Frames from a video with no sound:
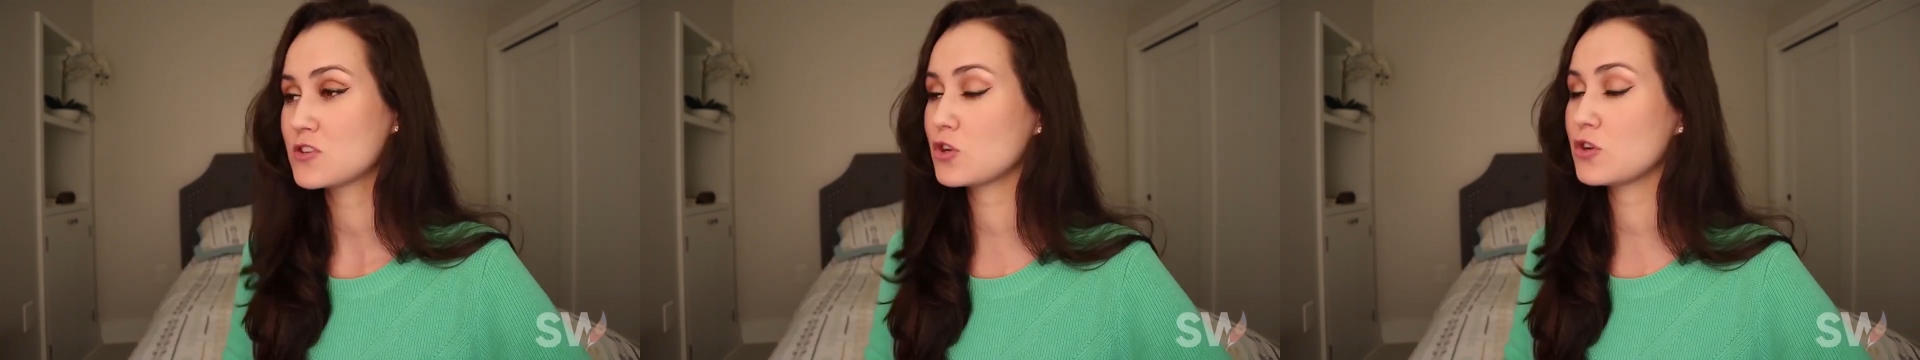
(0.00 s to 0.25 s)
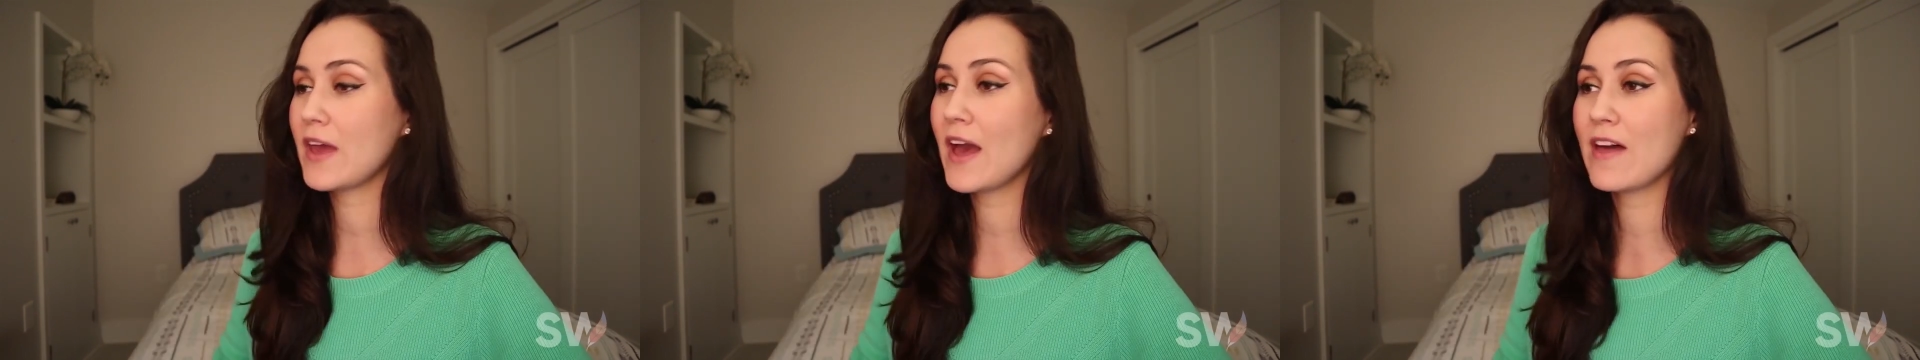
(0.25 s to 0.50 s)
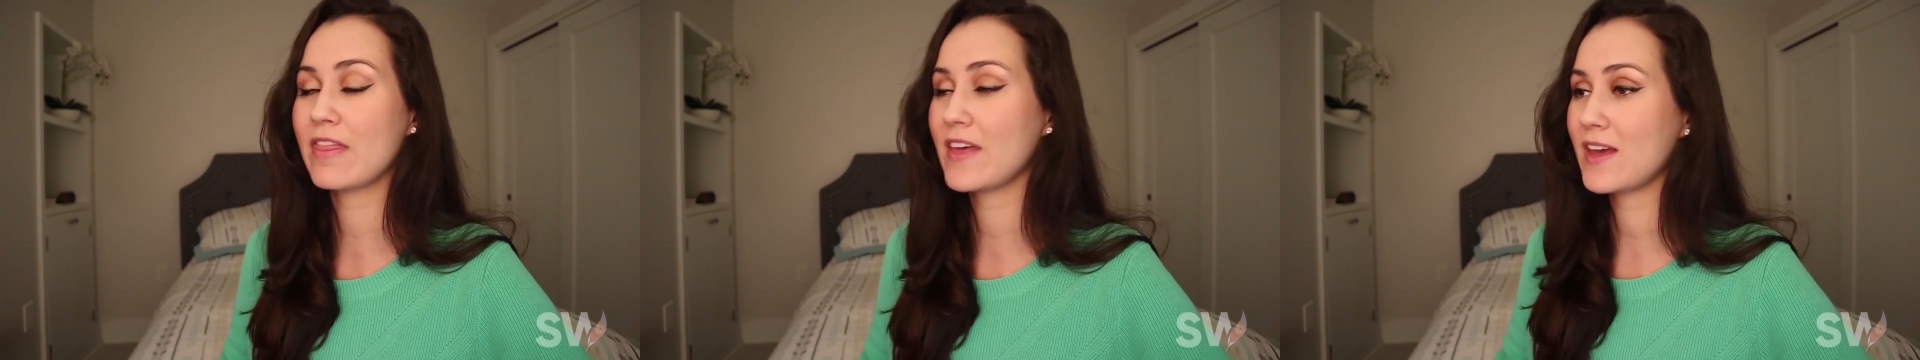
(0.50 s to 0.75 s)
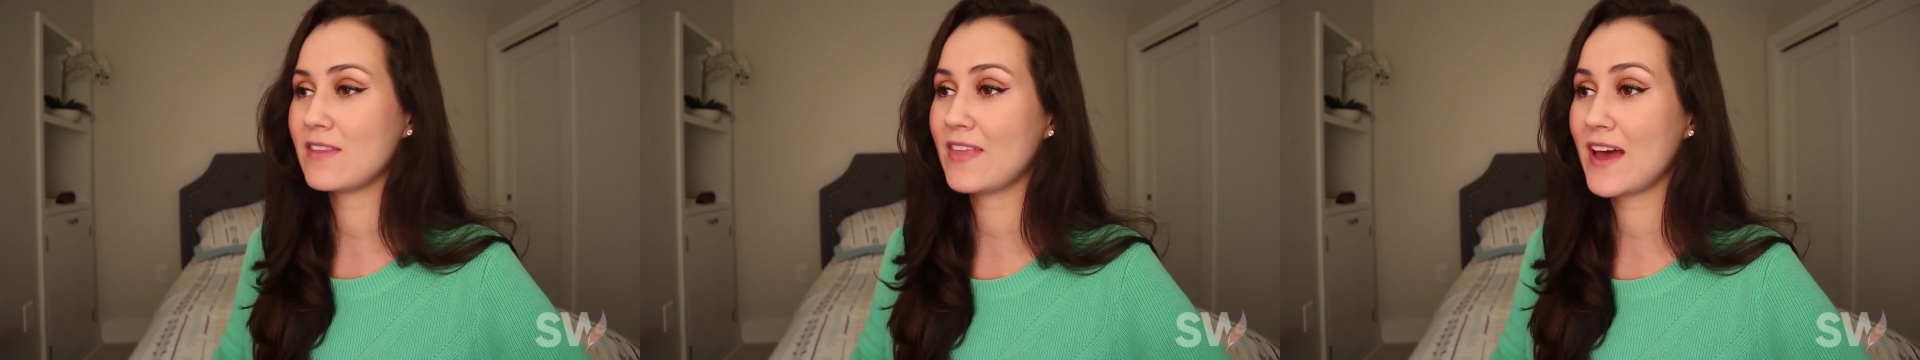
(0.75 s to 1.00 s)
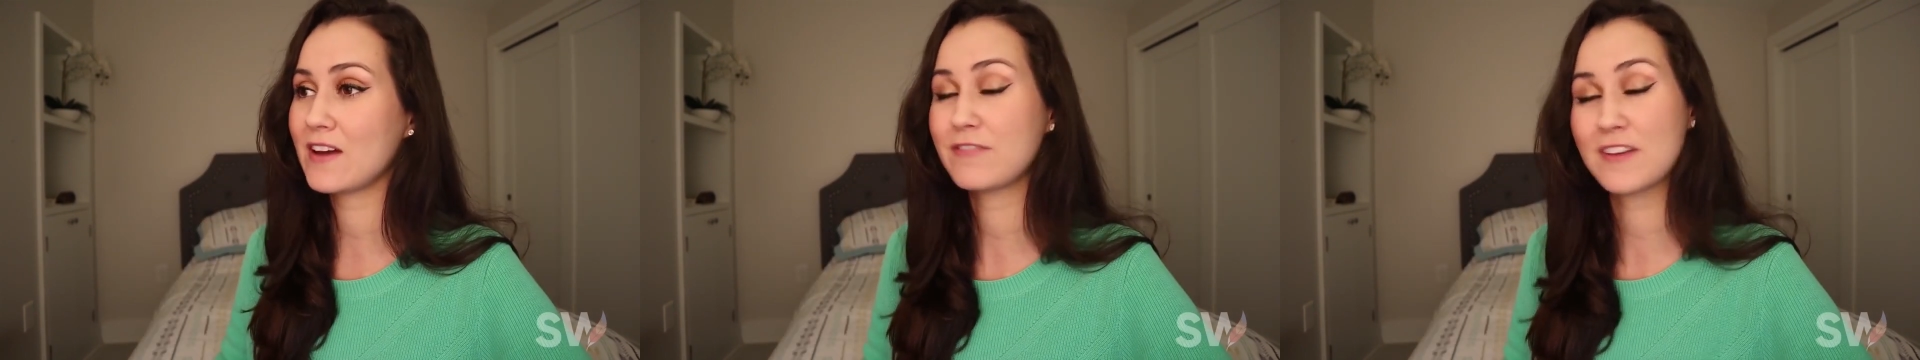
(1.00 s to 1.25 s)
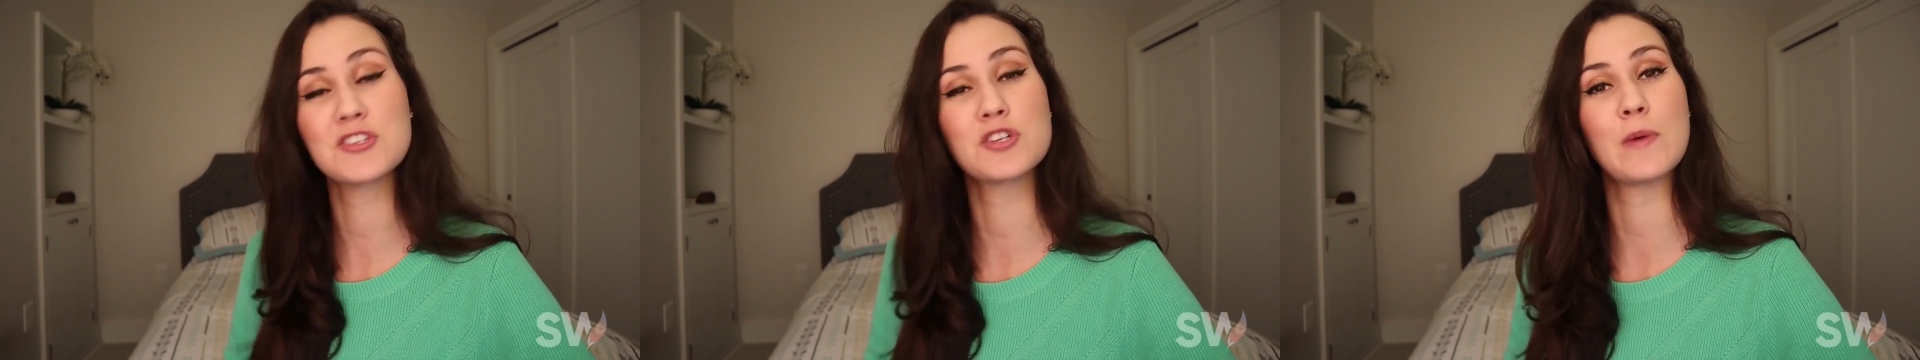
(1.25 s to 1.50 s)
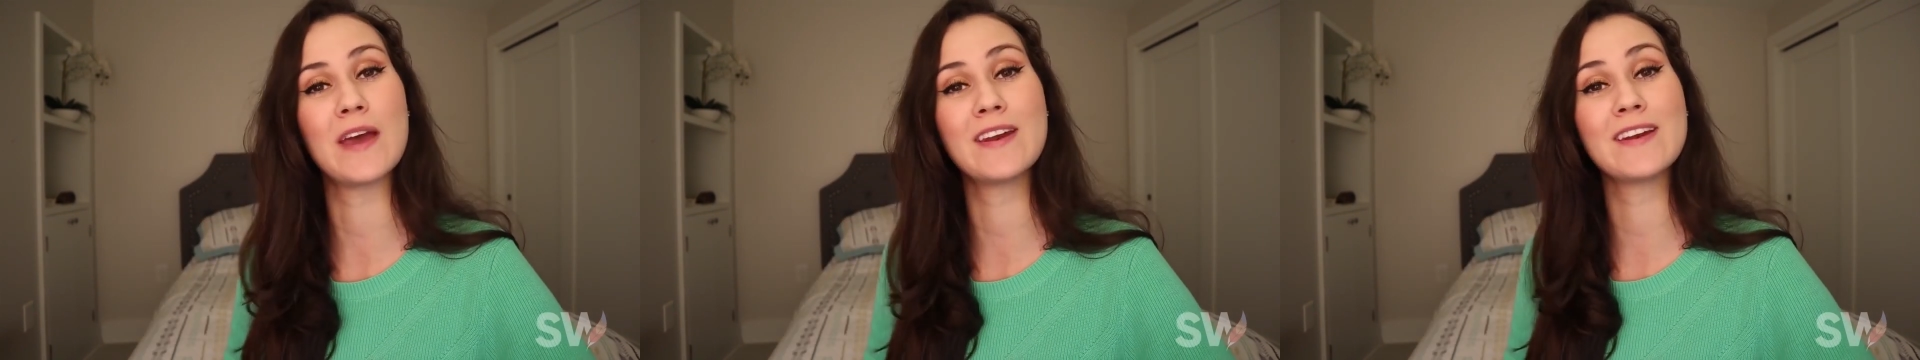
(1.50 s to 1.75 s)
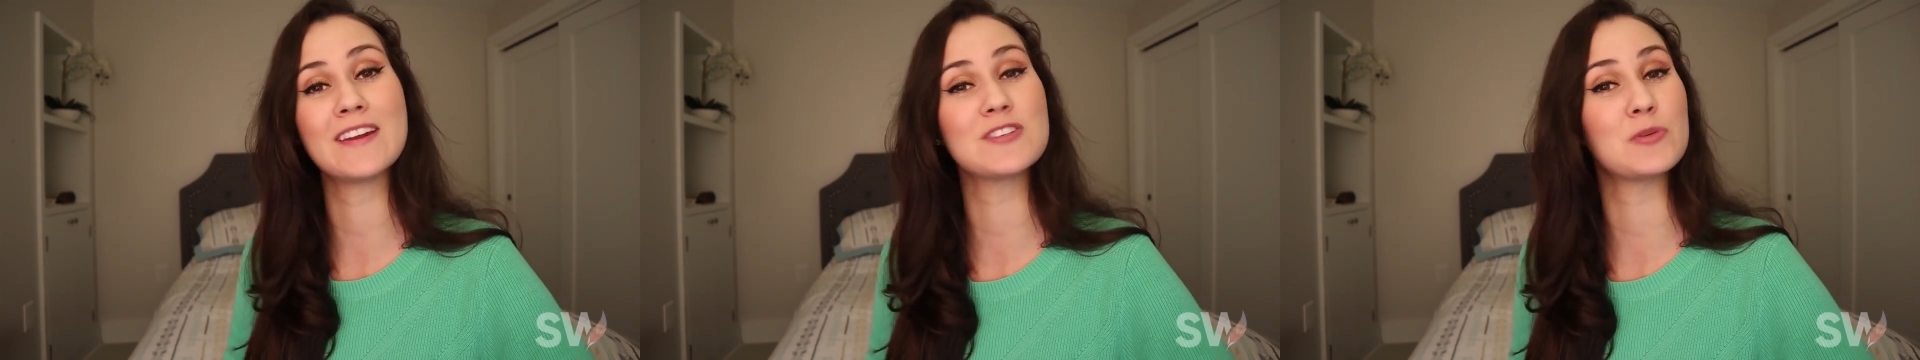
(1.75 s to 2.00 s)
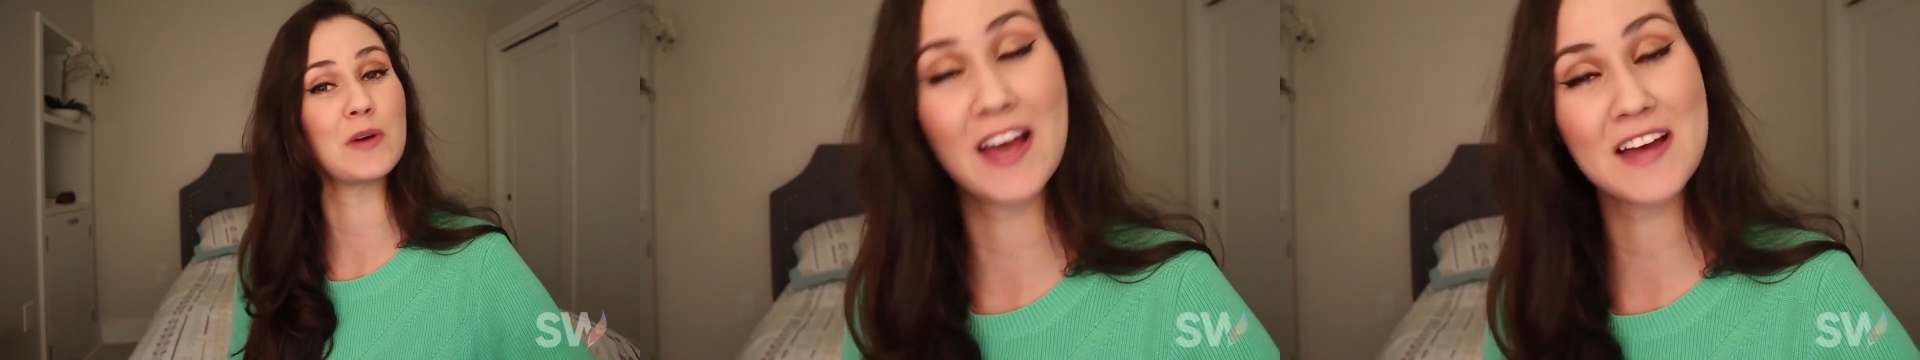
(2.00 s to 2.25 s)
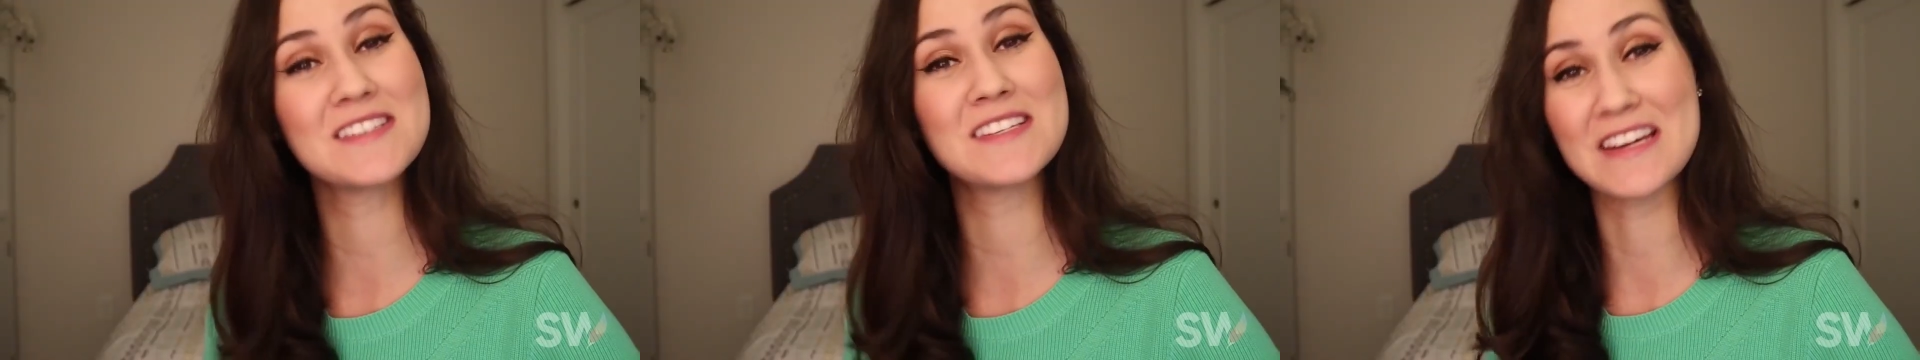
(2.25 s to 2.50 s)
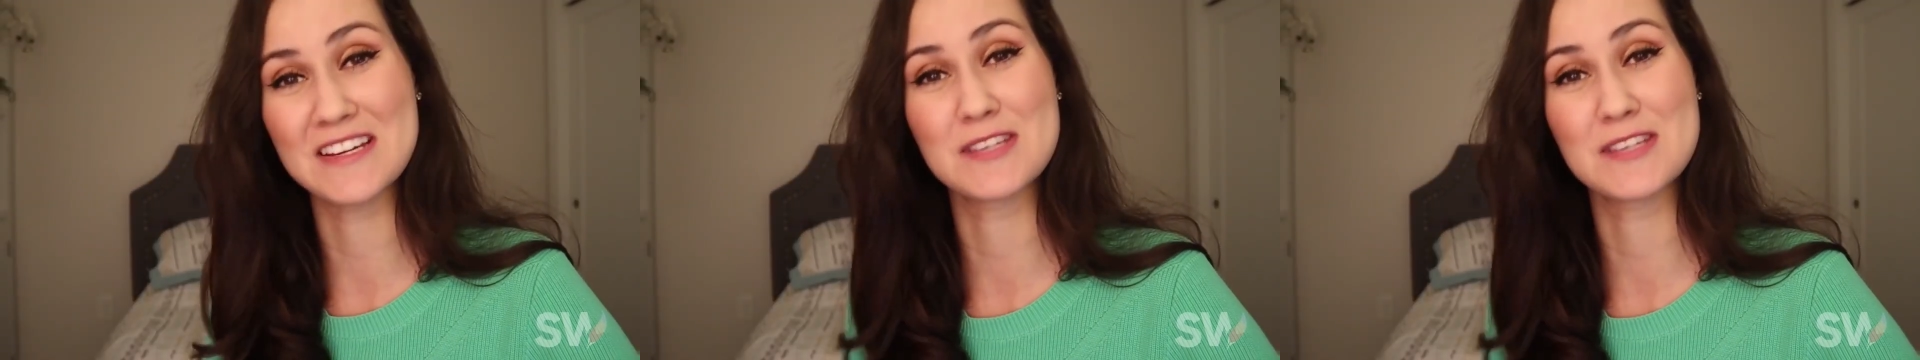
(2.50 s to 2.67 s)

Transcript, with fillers: So yeah, then that eventuated into a custody